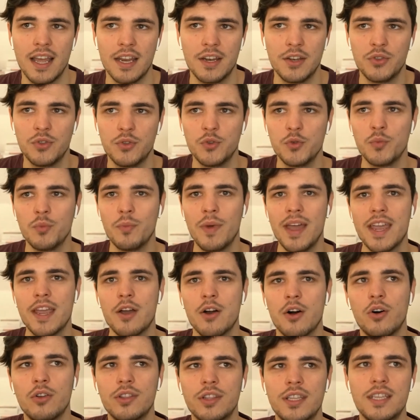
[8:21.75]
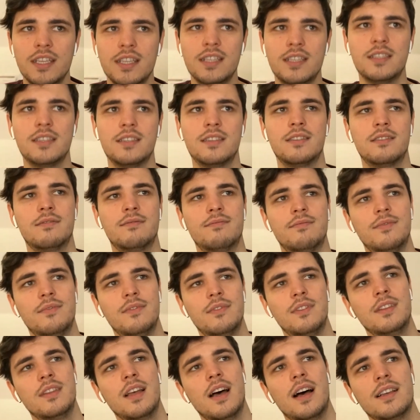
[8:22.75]
and to make all
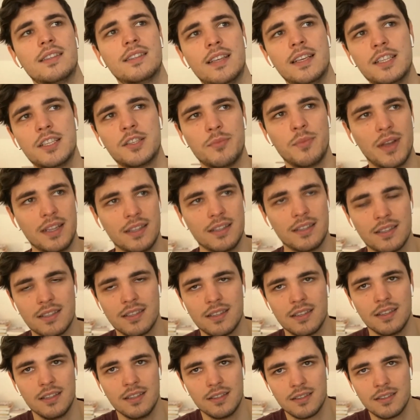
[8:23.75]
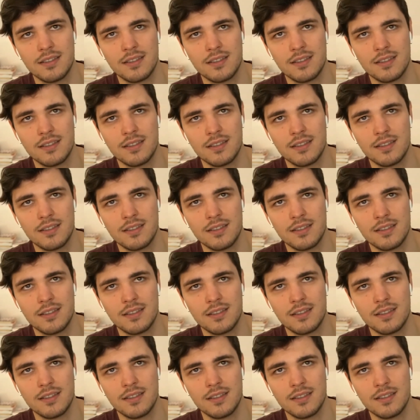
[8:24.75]
these assessments.